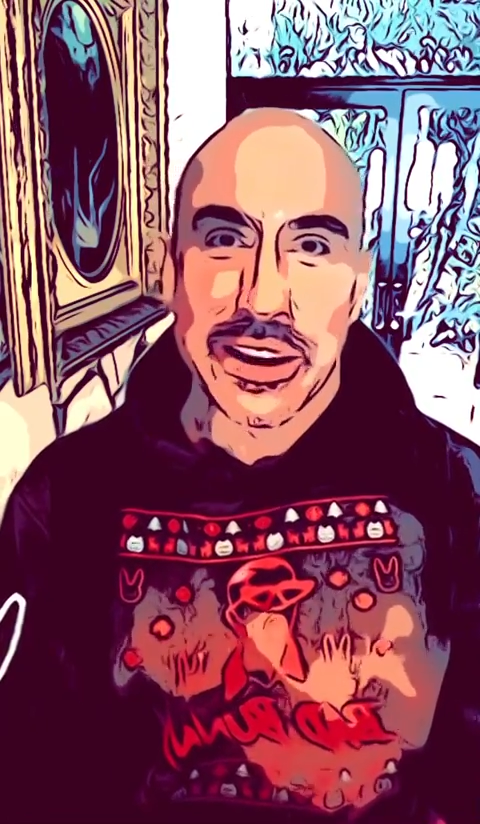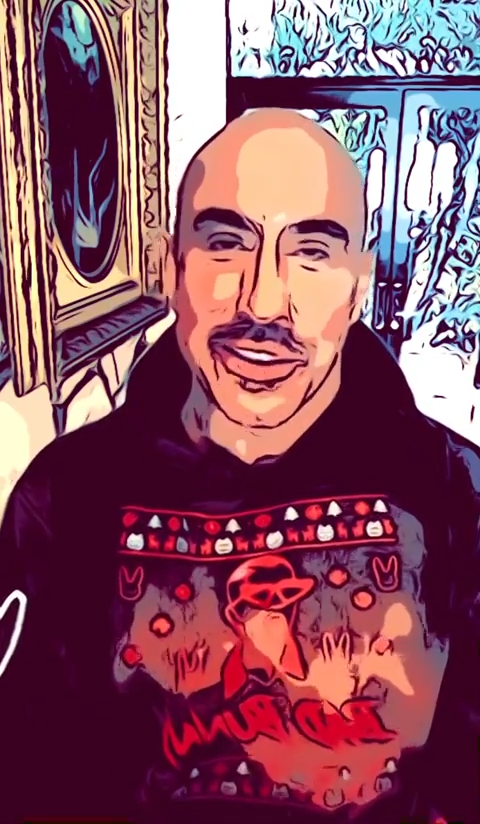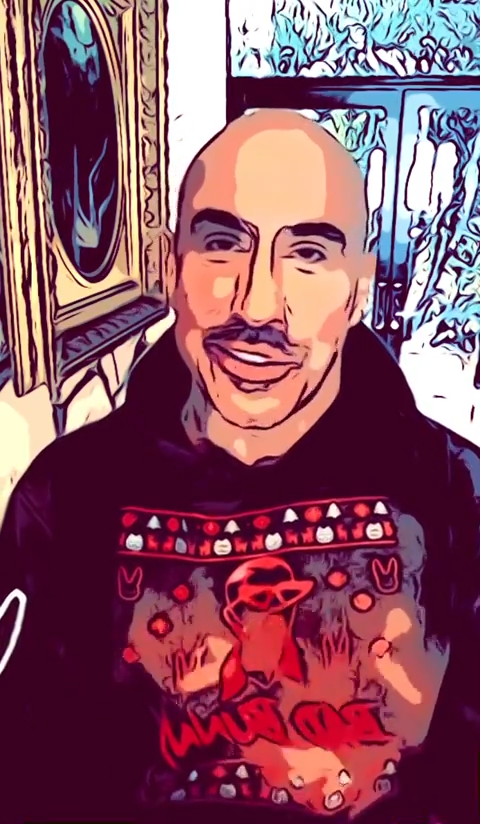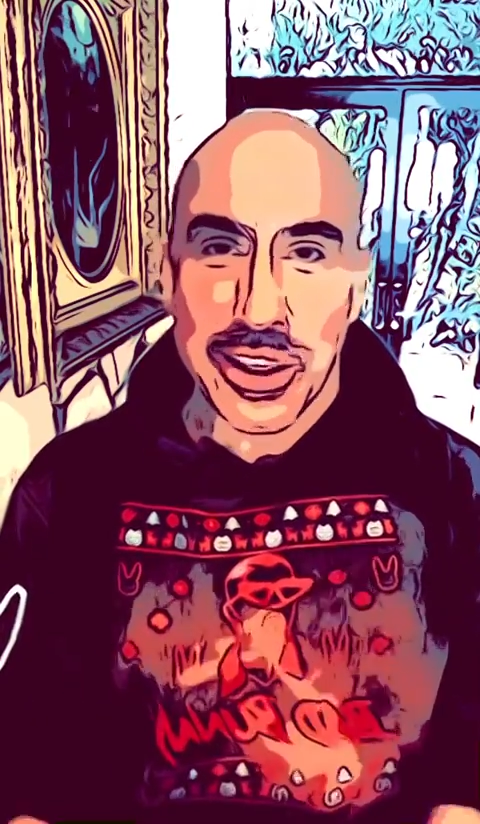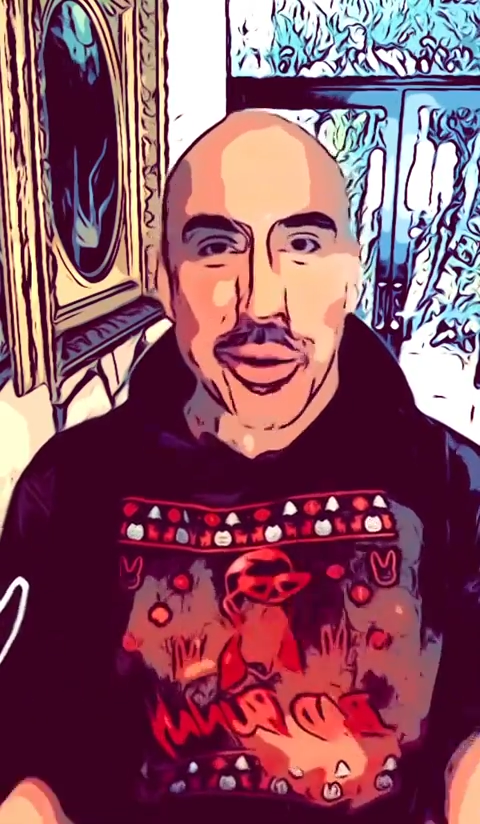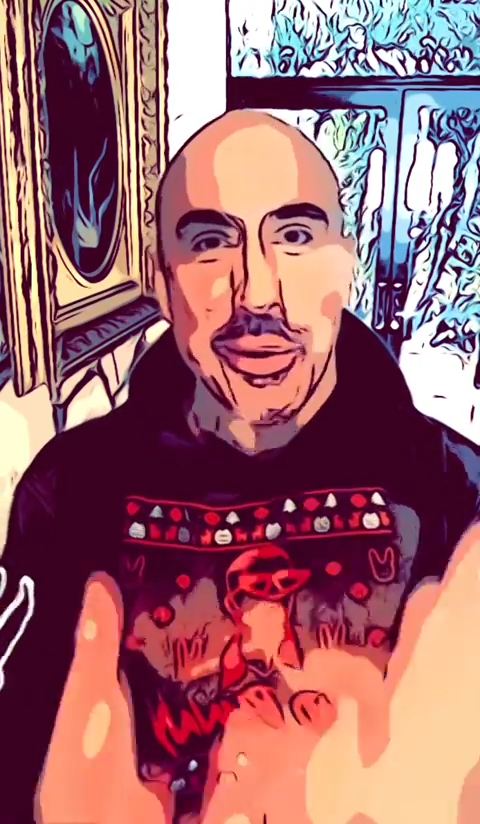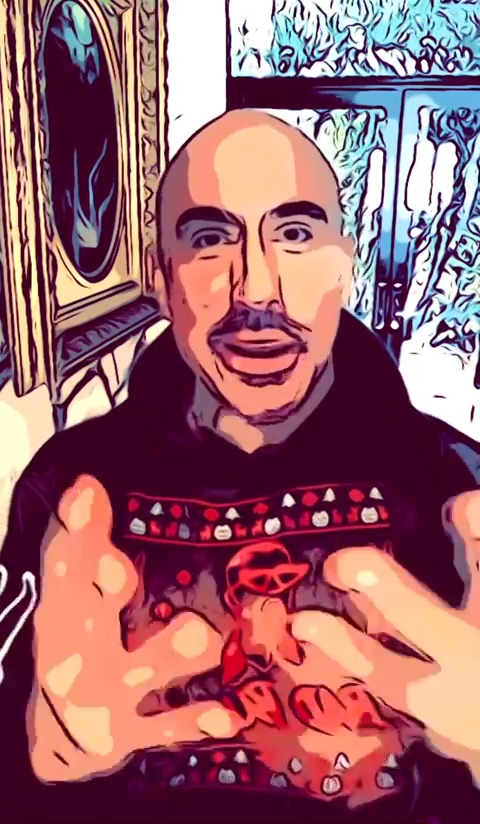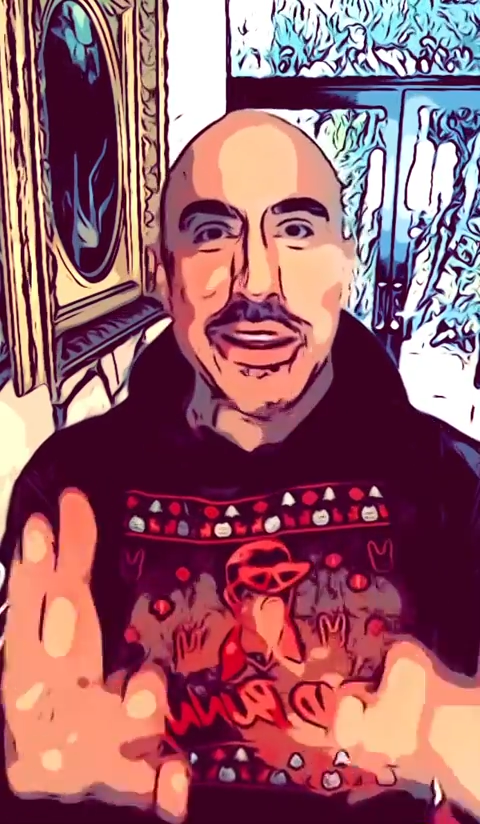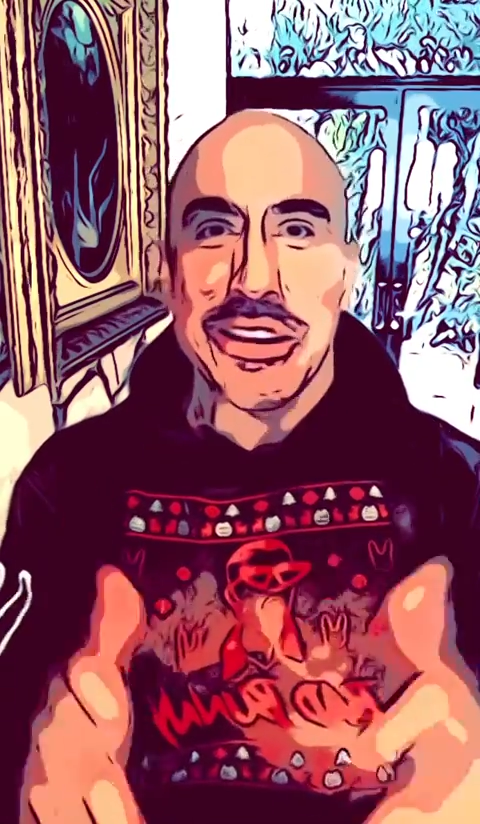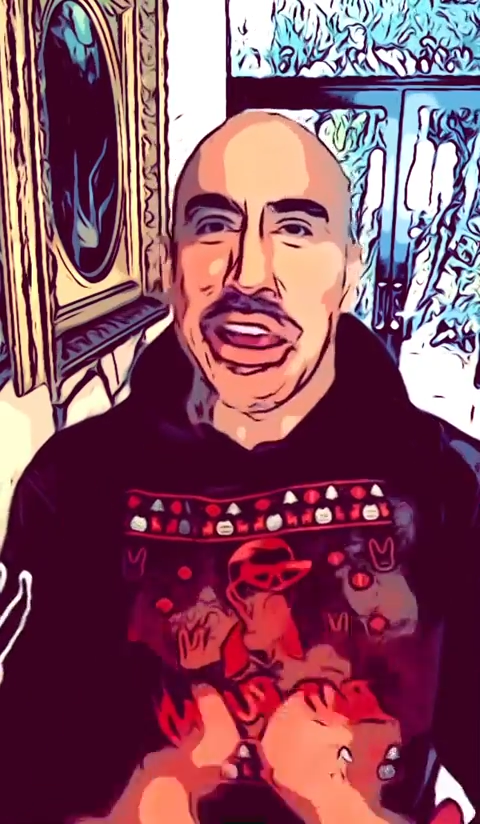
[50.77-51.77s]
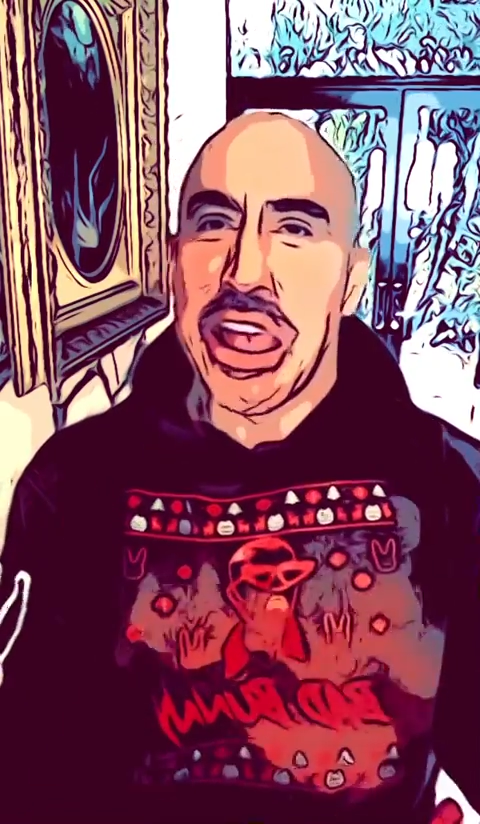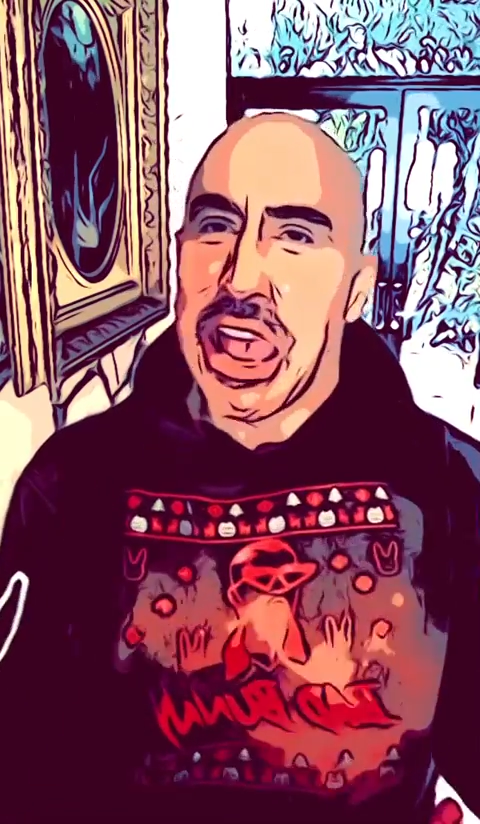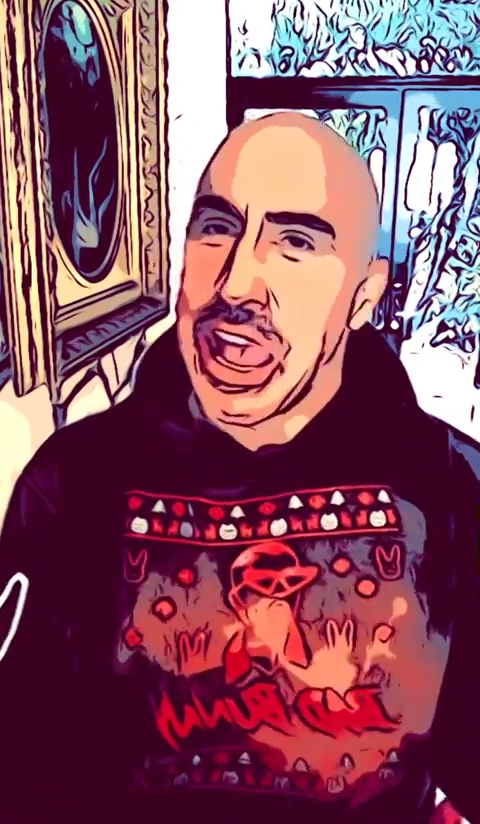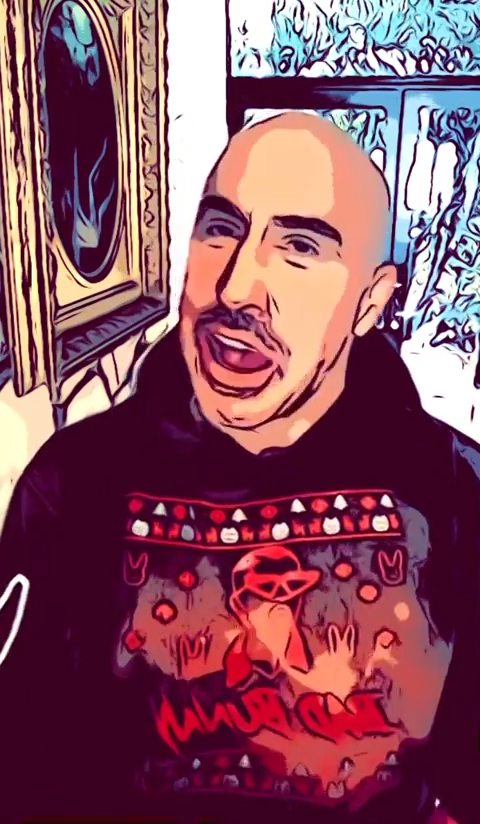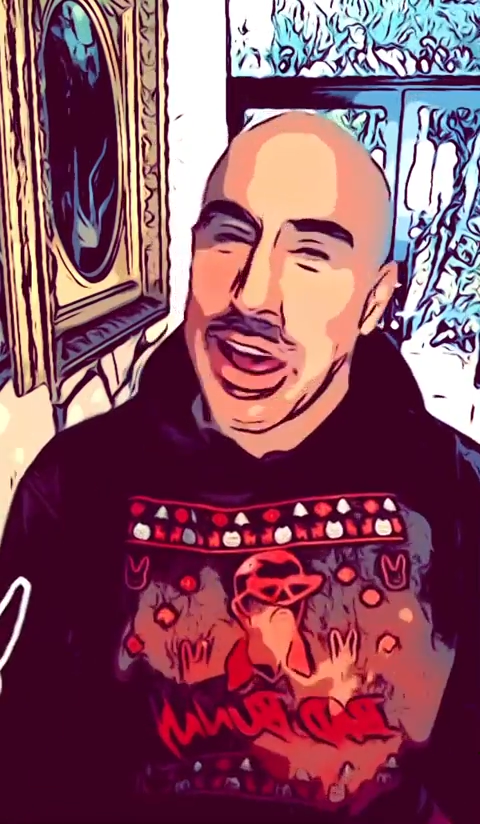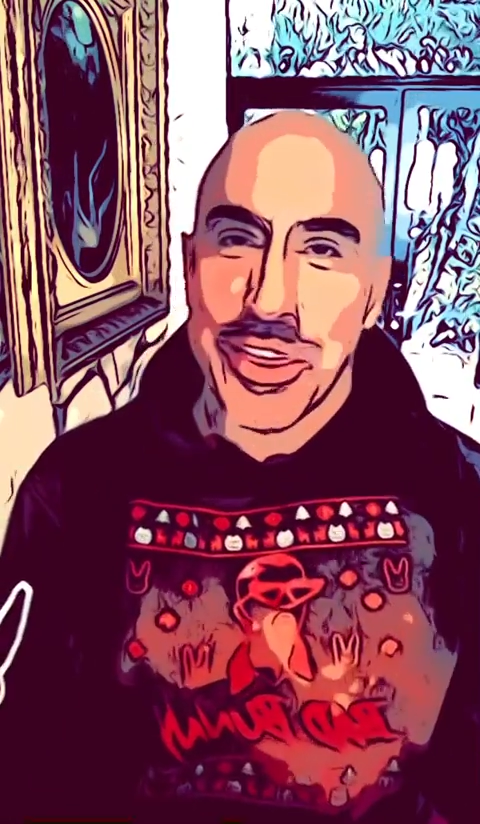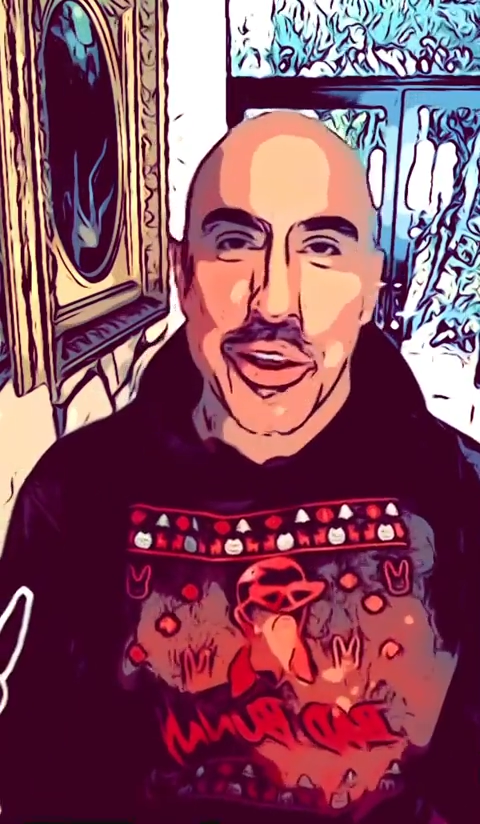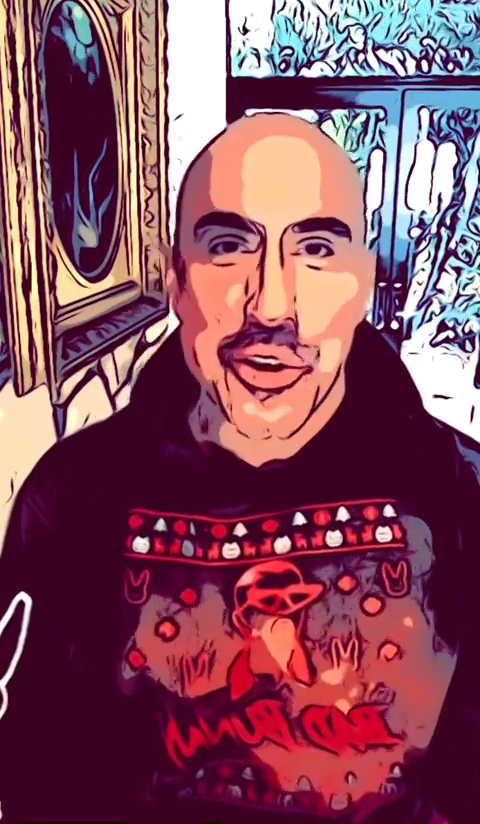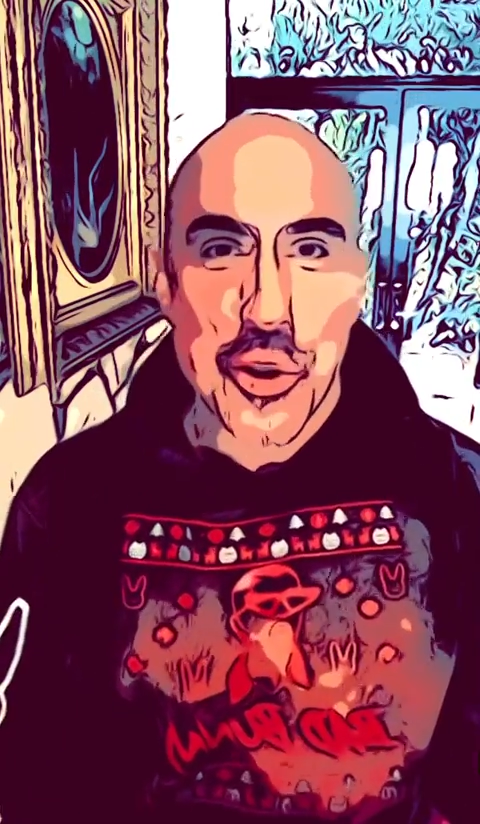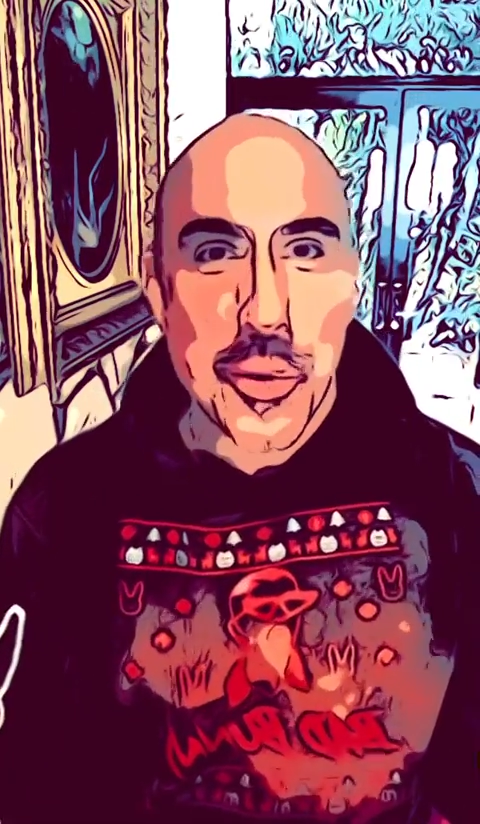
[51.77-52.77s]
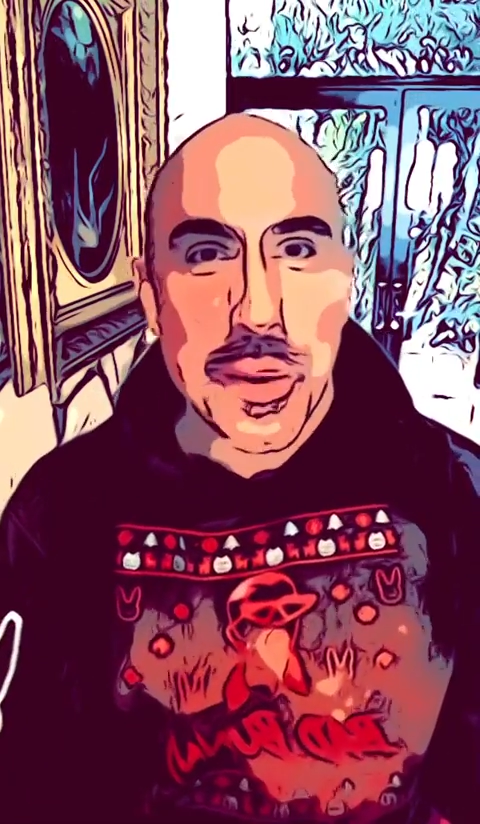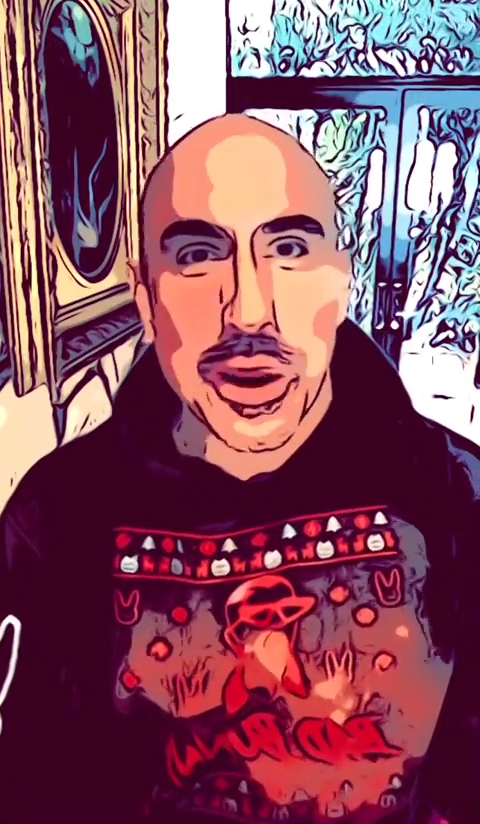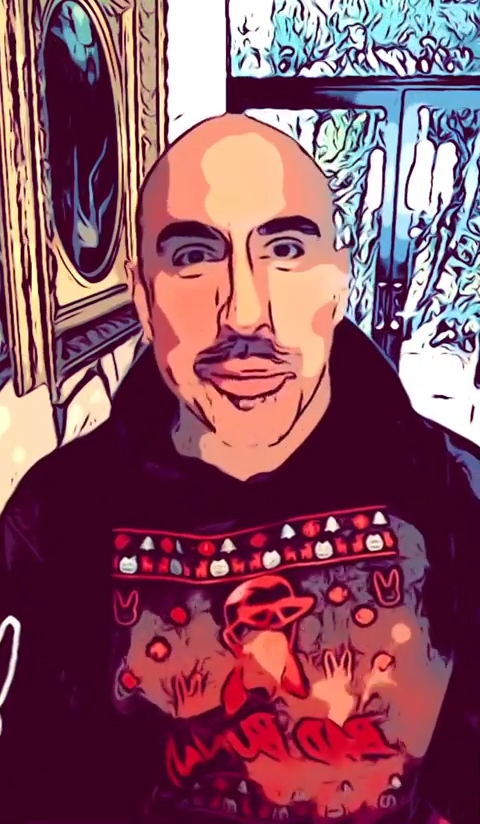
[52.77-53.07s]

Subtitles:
to celebrate it, I thought no better